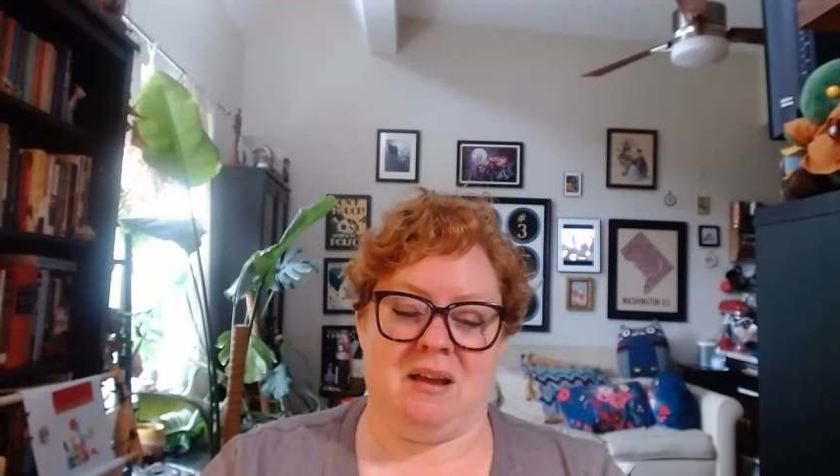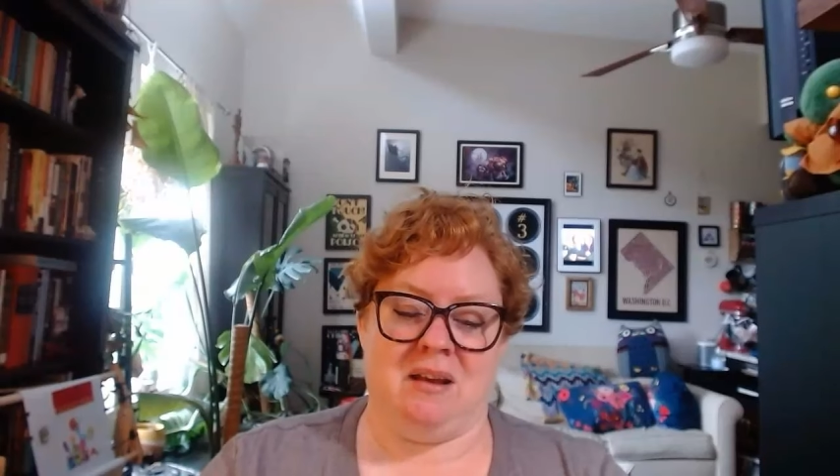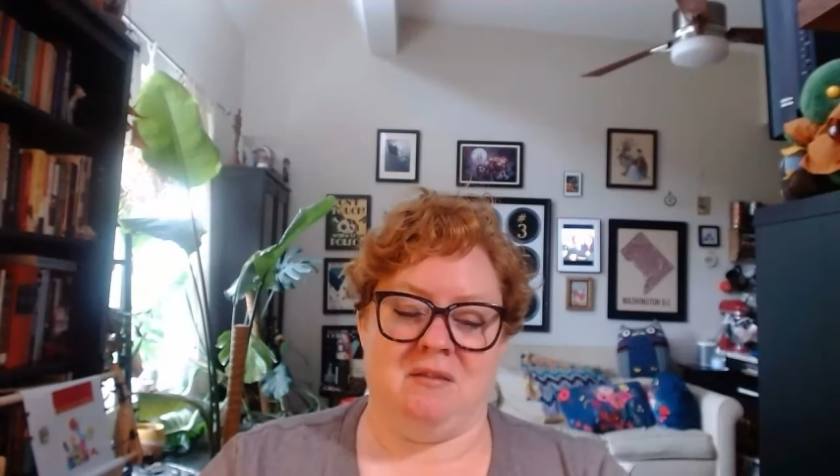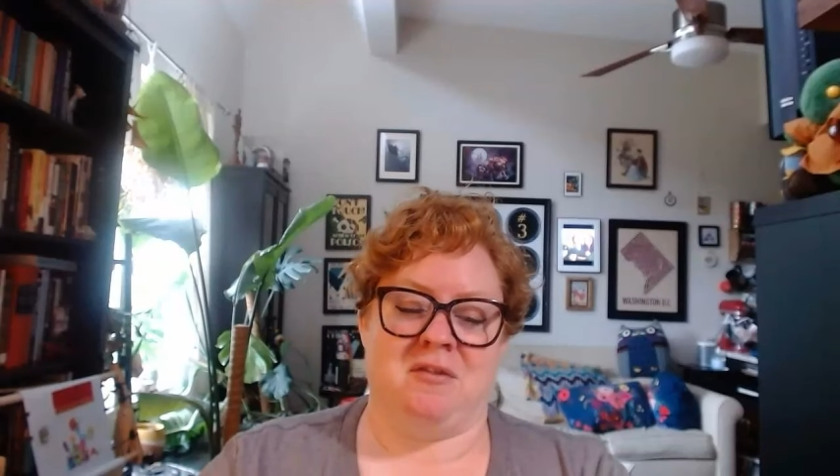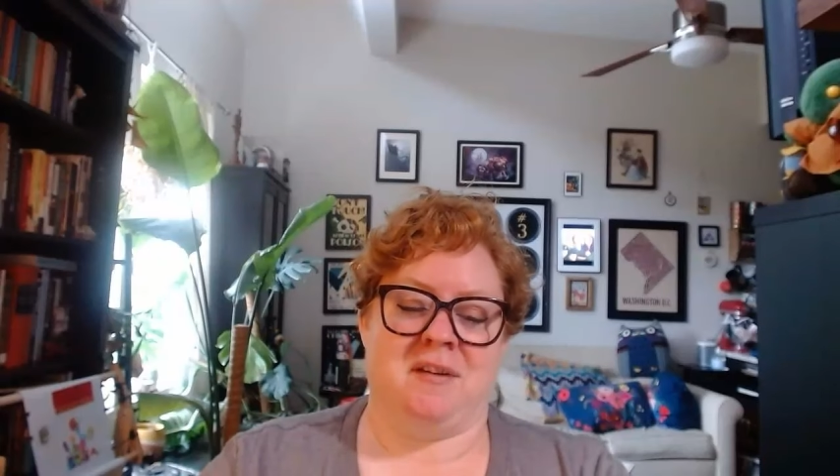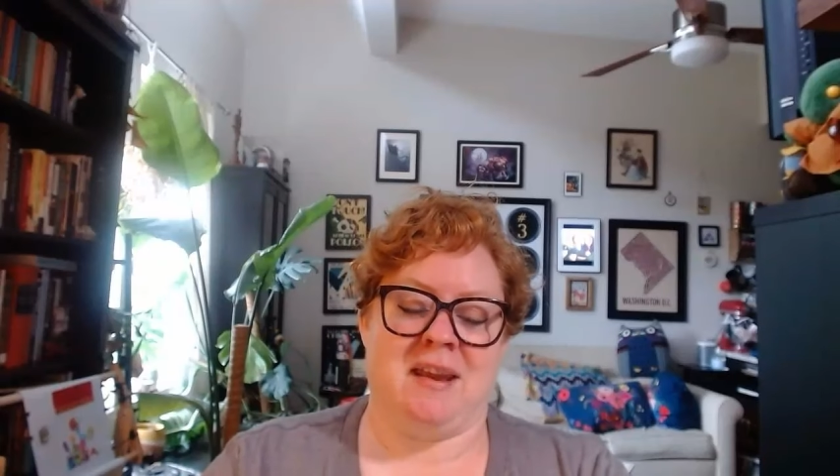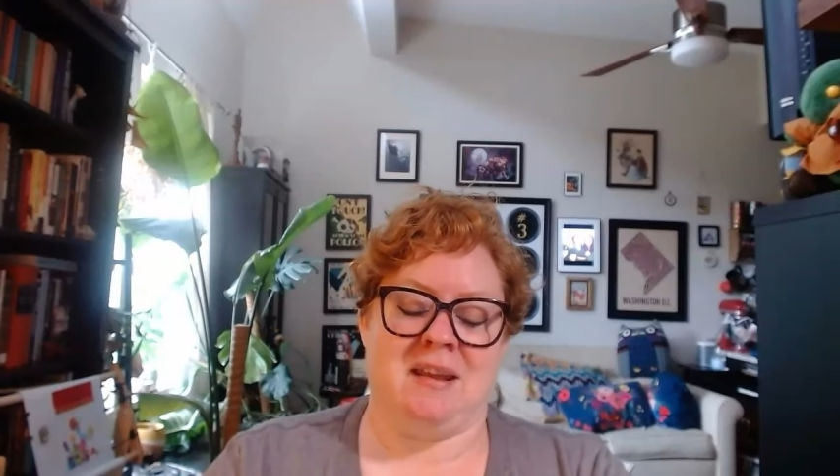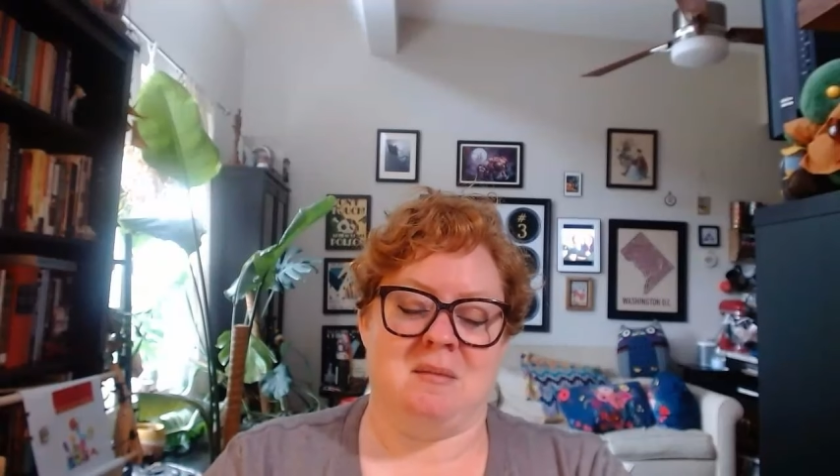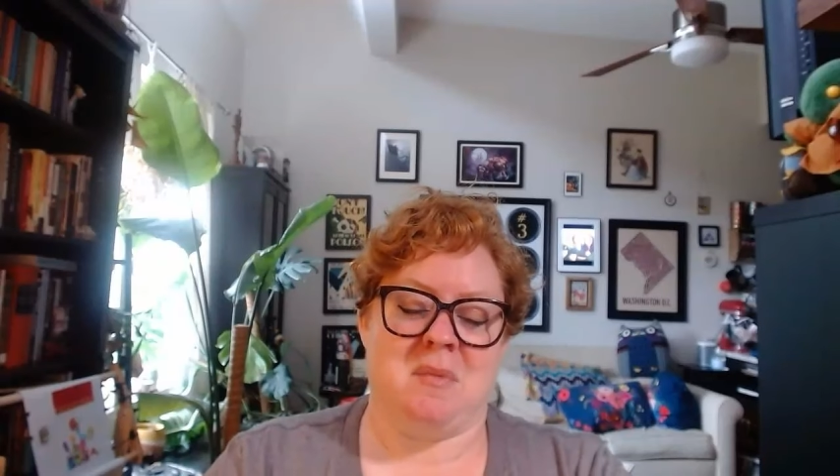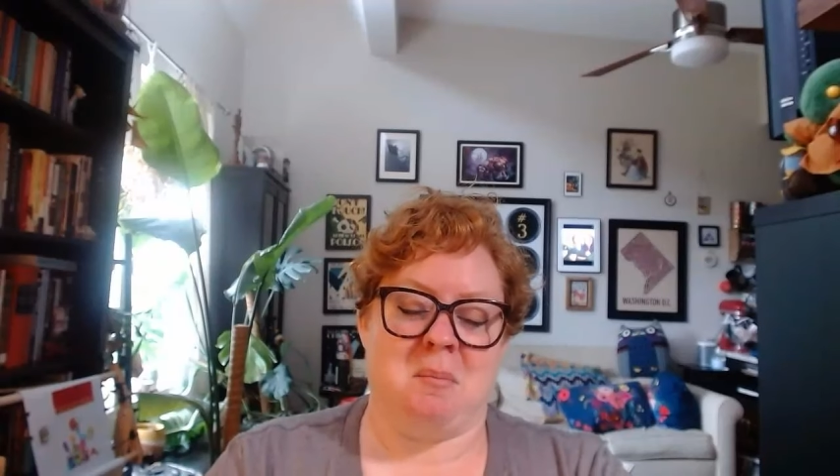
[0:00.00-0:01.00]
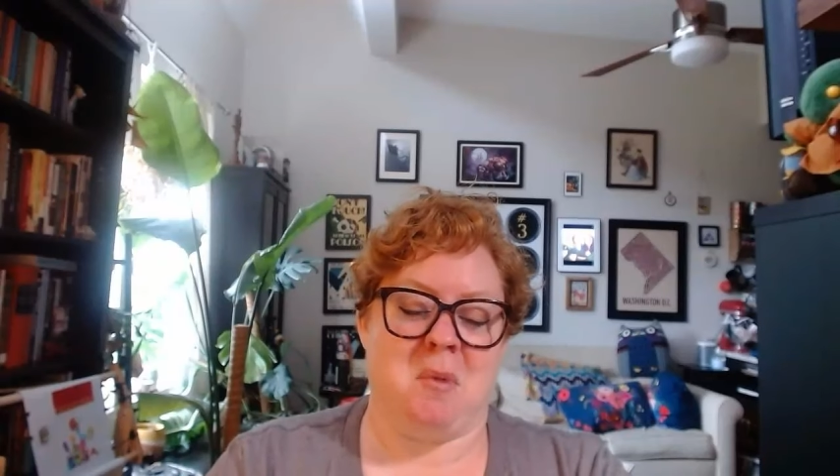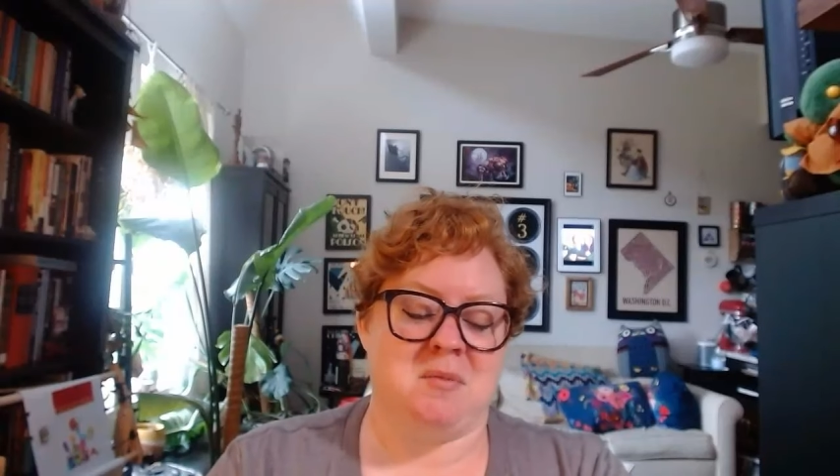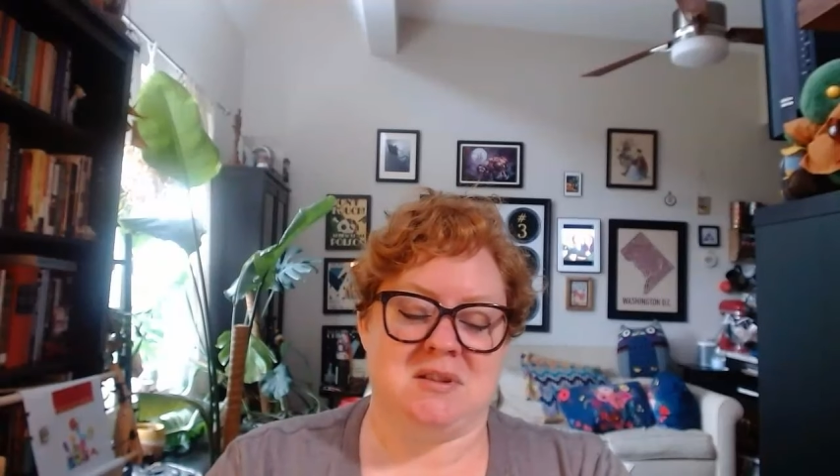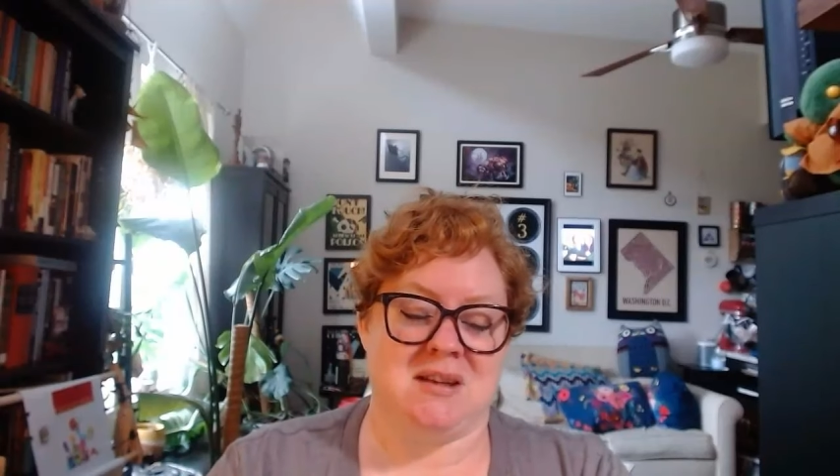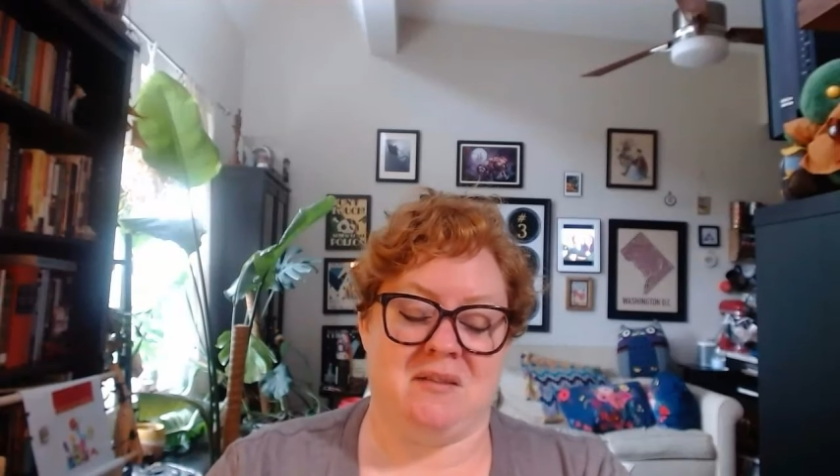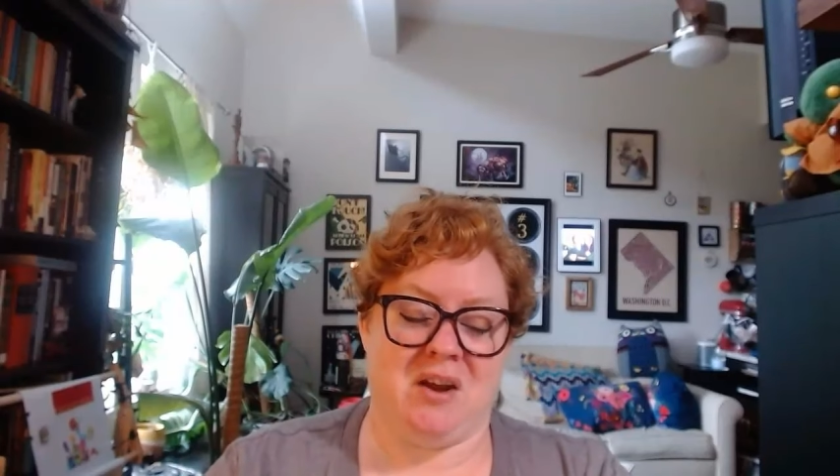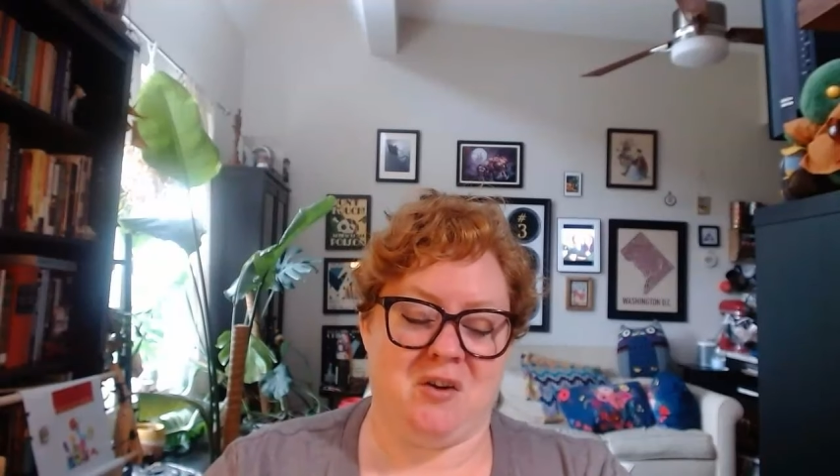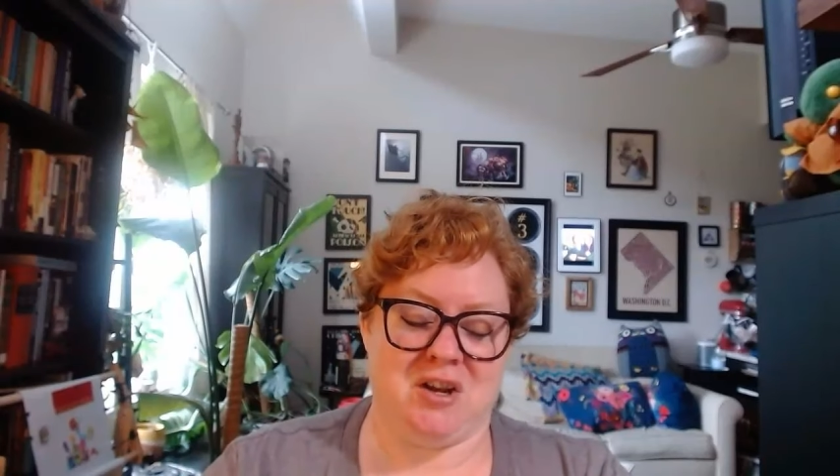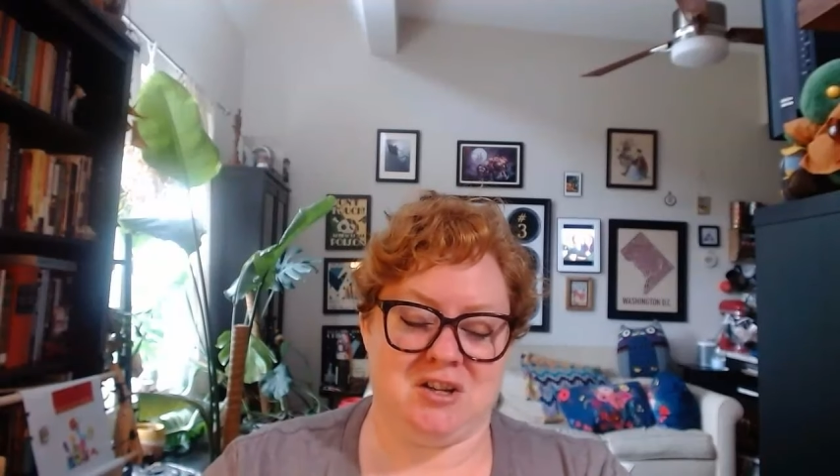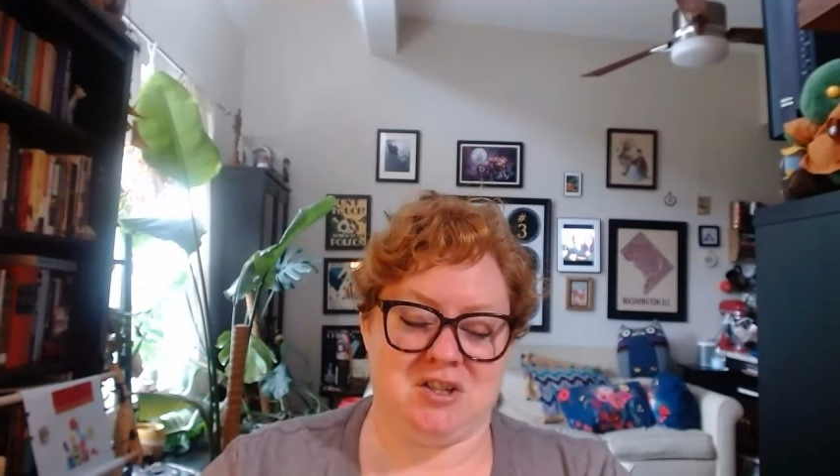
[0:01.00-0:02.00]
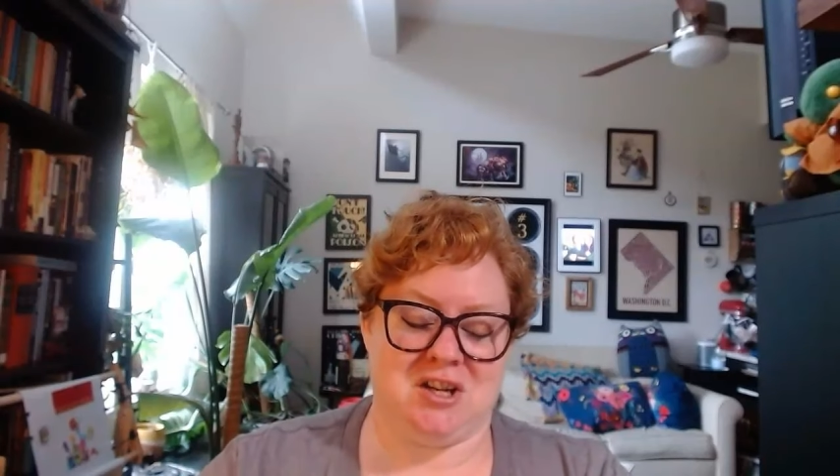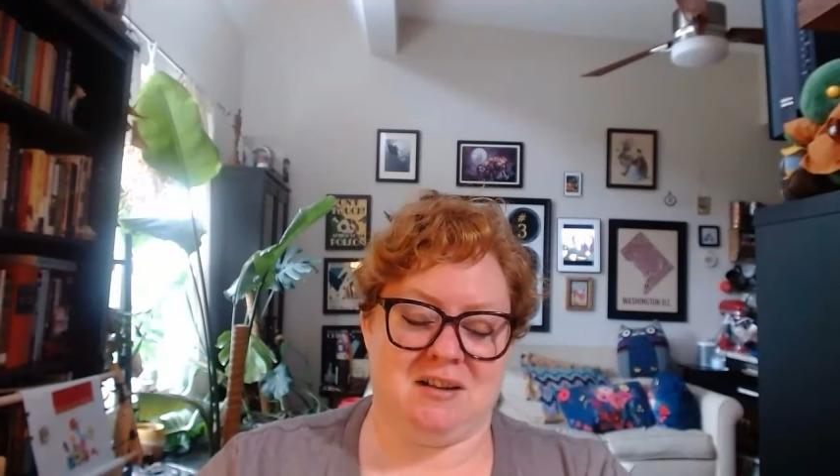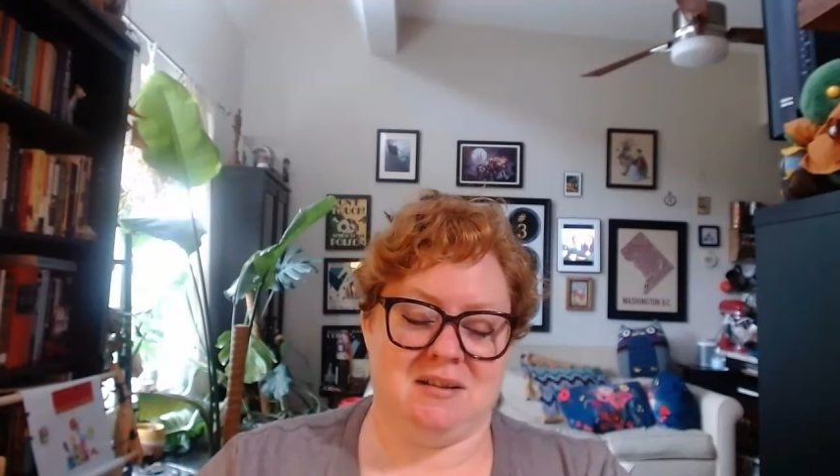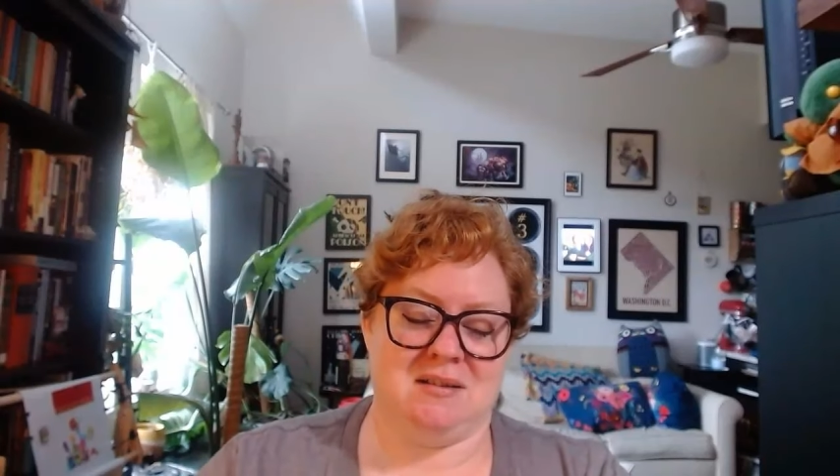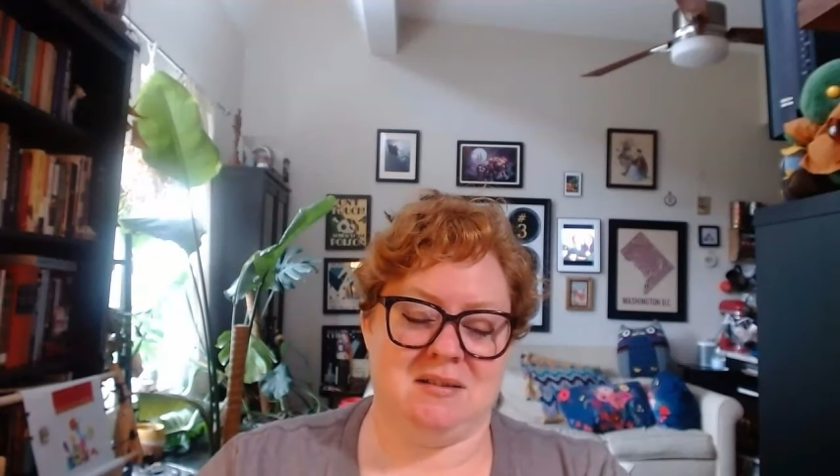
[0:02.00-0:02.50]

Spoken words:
and forgetting that my mom doesn't have air conditioning.